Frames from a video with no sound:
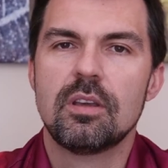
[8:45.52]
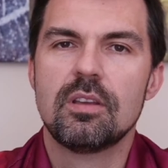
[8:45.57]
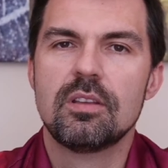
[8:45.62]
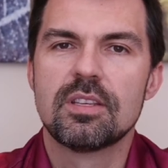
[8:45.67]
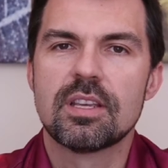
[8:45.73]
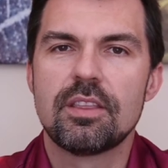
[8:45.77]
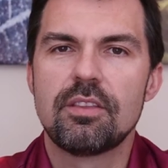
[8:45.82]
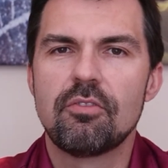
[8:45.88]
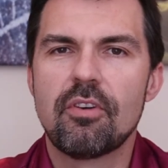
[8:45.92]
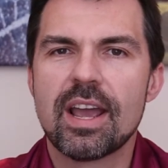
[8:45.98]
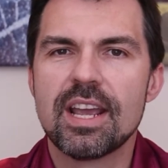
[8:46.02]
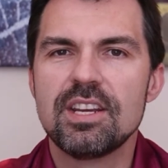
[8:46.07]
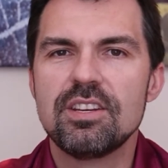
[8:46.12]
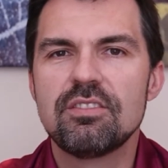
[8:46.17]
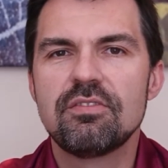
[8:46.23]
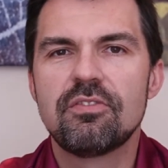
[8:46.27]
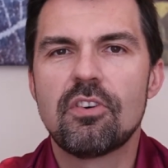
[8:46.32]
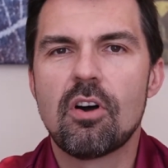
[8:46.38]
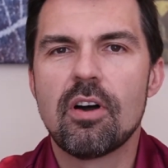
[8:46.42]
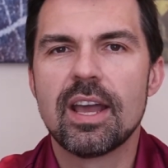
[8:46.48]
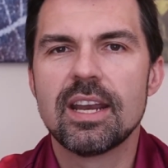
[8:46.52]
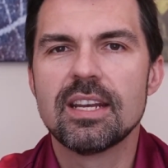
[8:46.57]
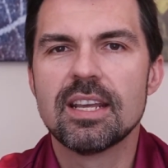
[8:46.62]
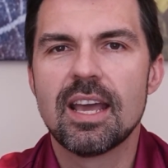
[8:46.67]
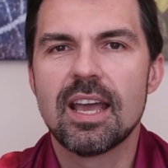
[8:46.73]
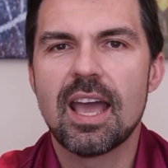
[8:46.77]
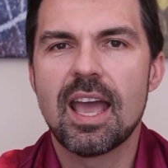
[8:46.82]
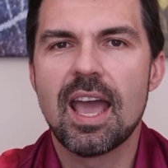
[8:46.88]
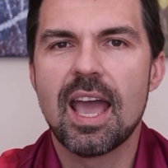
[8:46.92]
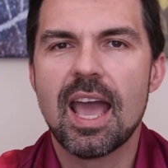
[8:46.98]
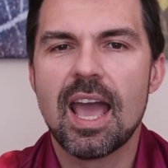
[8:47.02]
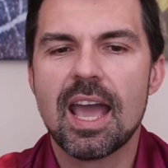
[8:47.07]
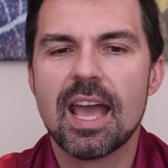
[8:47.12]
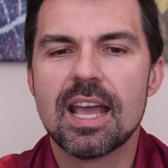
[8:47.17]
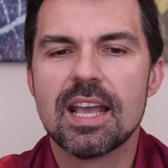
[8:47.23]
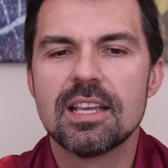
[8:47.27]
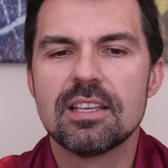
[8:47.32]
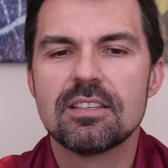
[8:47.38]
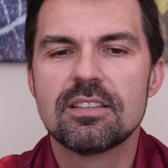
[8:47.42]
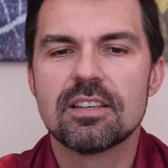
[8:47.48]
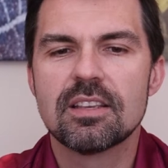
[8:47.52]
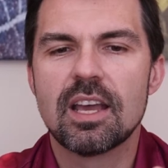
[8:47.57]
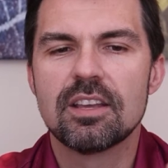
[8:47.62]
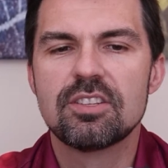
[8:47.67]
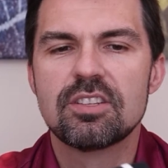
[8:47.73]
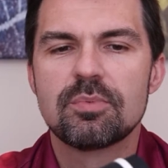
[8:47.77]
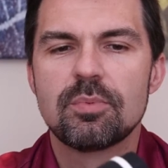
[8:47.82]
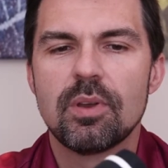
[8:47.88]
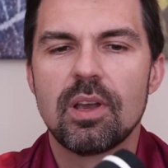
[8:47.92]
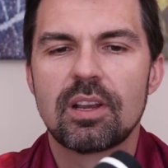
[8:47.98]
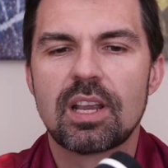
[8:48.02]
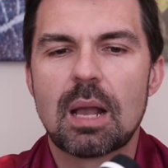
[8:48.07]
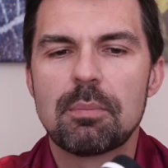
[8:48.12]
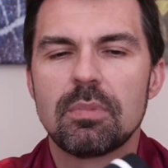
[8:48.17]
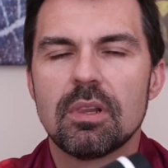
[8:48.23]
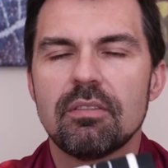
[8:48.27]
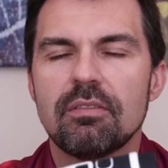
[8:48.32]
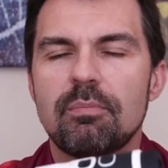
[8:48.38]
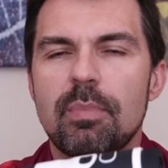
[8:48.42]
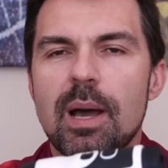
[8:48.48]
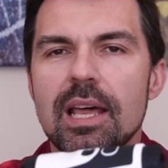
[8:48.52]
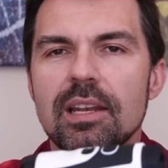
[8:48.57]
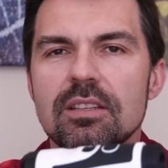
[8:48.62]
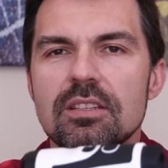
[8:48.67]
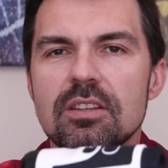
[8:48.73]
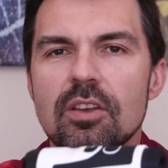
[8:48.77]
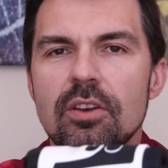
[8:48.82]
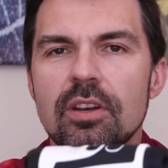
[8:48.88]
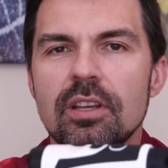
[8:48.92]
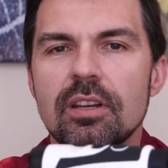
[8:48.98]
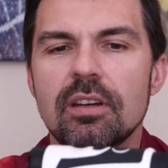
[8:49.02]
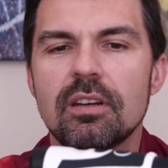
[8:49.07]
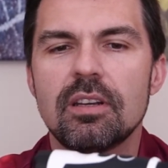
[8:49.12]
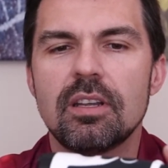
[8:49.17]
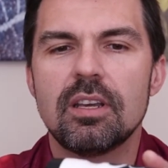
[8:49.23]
So the rangefinder has a couple of buttons on it.